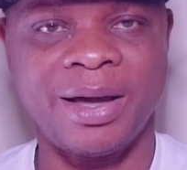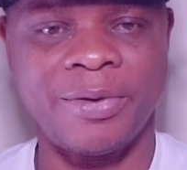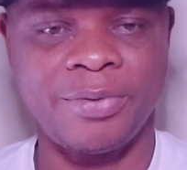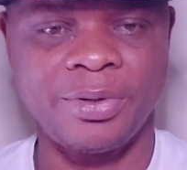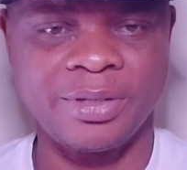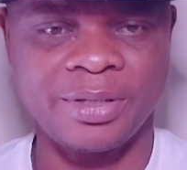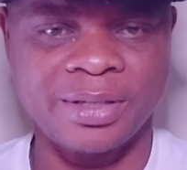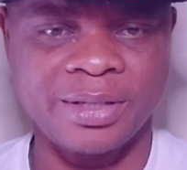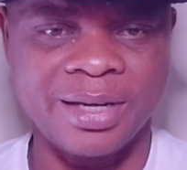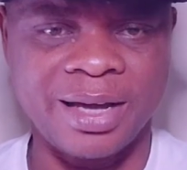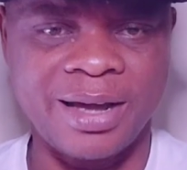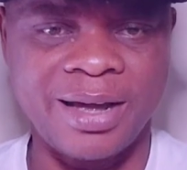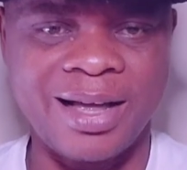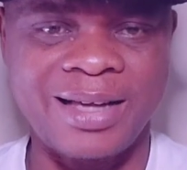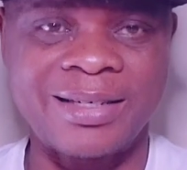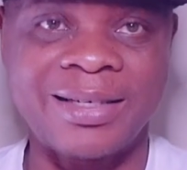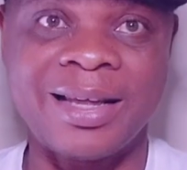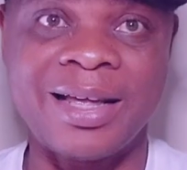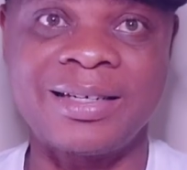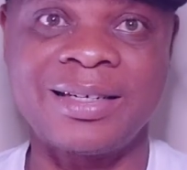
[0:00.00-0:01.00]
by Whiskey that
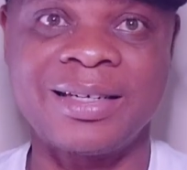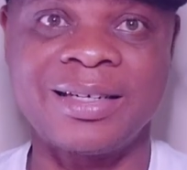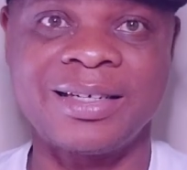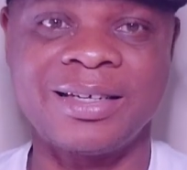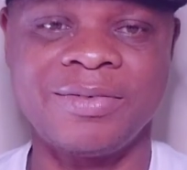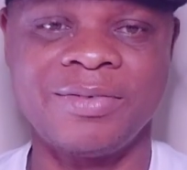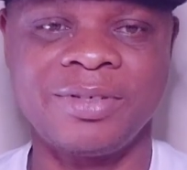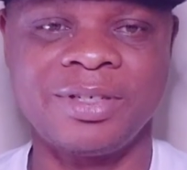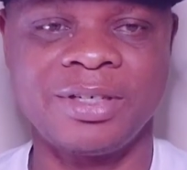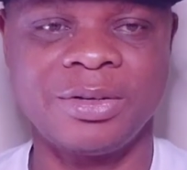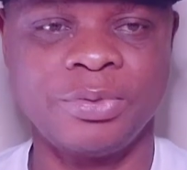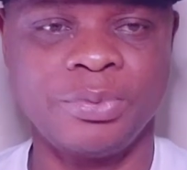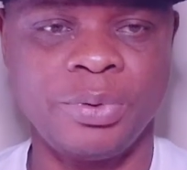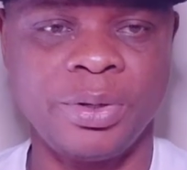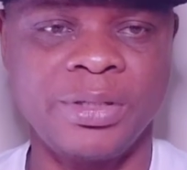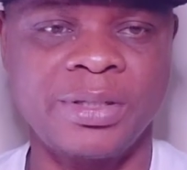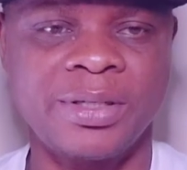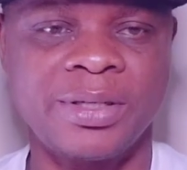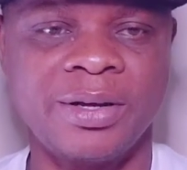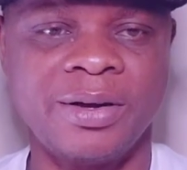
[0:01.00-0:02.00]
has lasted seventeen
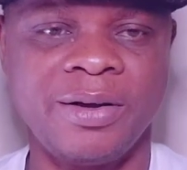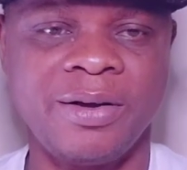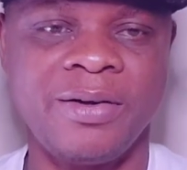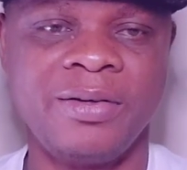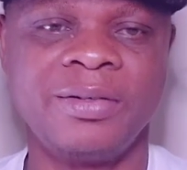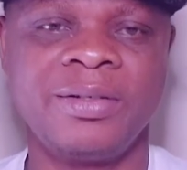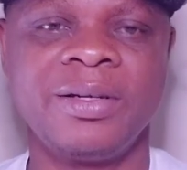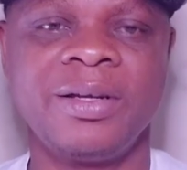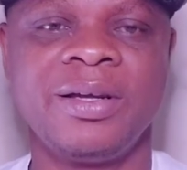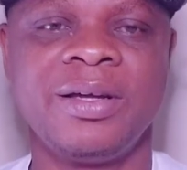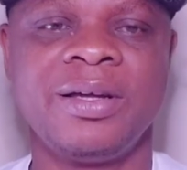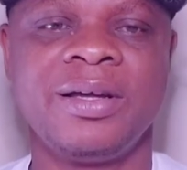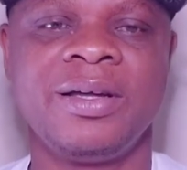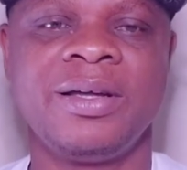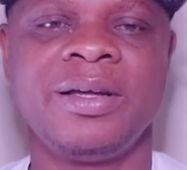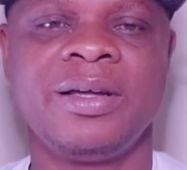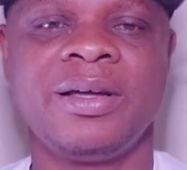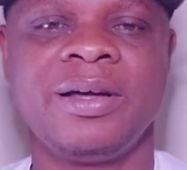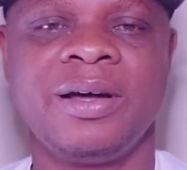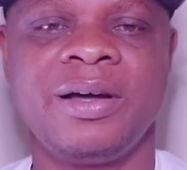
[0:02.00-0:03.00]
weeks on
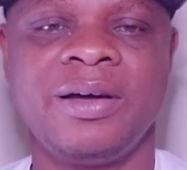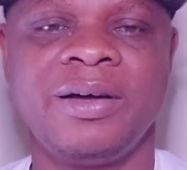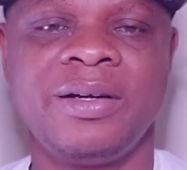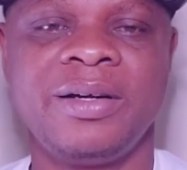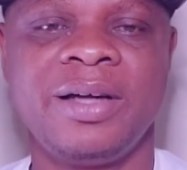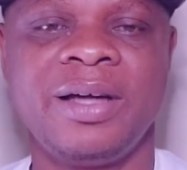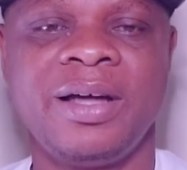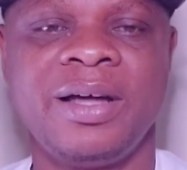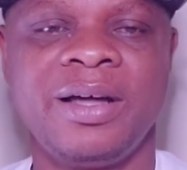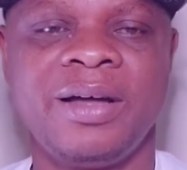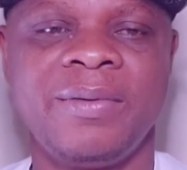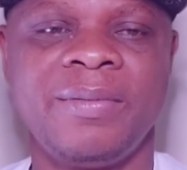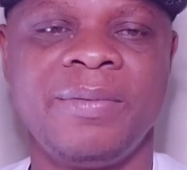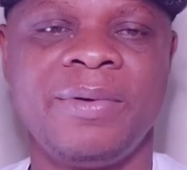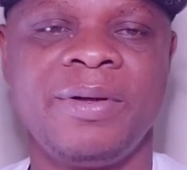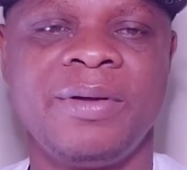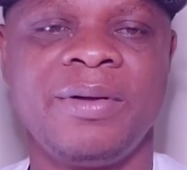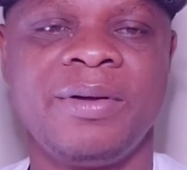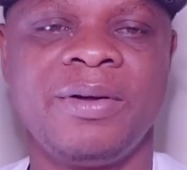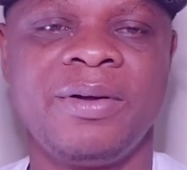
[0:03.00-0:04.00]
on
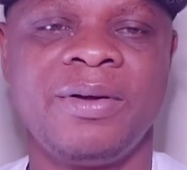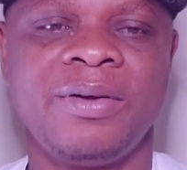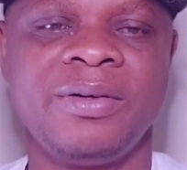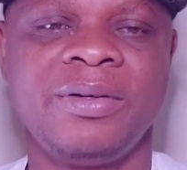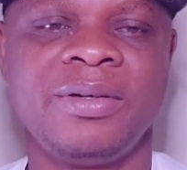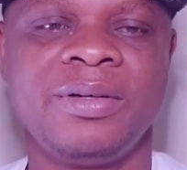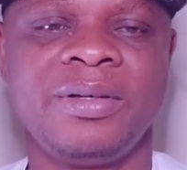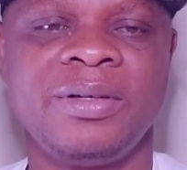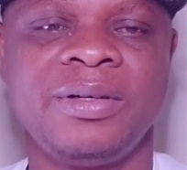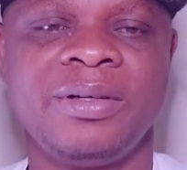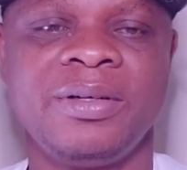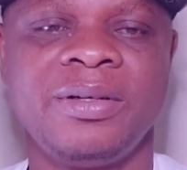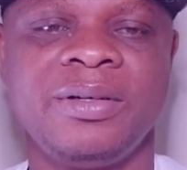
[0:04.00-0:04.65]
uh, on